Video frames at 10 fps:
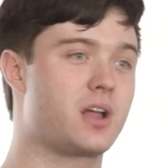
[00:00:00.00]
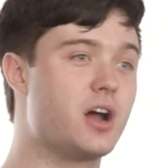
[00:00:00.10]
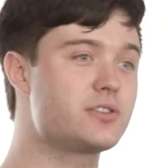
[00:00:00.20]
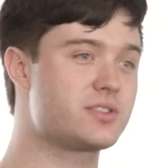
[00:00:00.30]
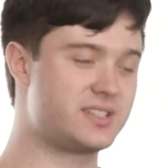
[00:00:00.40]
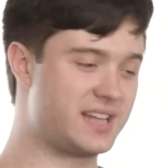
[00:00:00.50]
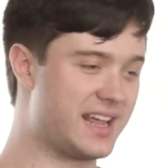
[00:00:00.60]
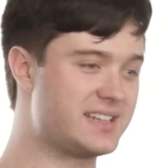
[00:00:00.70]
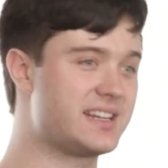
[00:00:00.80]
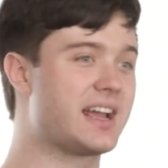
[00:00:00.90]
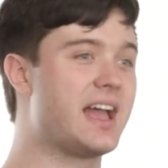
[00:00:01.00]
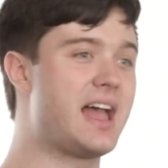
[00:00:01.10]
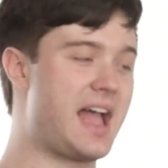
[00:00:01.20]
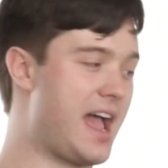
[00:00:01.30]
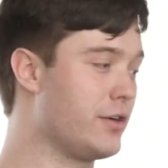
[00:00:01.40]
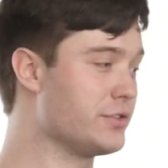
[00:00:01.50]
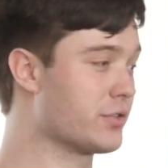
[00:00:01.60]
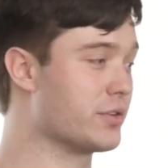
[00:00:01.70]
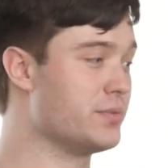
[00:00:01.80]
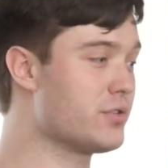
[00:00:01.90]
Understanding how your
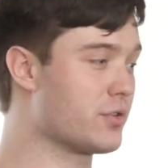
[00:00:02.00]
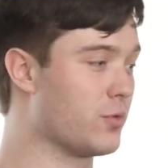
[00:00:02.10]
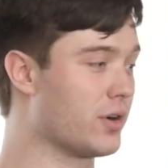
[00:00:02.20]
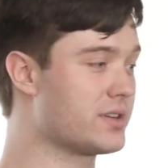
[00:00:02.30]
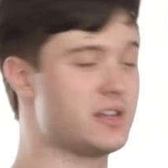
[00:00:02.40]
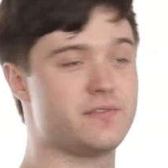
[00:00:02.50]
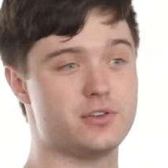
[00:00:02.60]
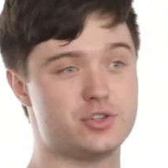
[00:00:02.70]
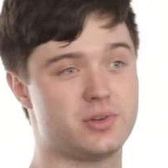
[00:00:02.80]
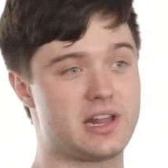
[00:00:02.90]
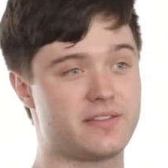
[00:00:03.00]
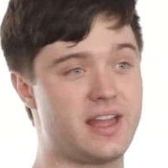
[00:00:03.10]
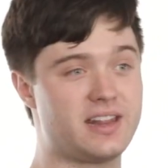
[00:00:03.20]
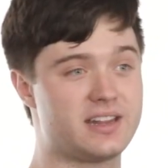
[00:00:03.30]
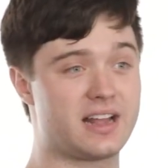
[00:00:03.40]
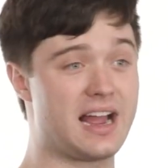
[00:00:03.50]
computer works if you do a lot of editing,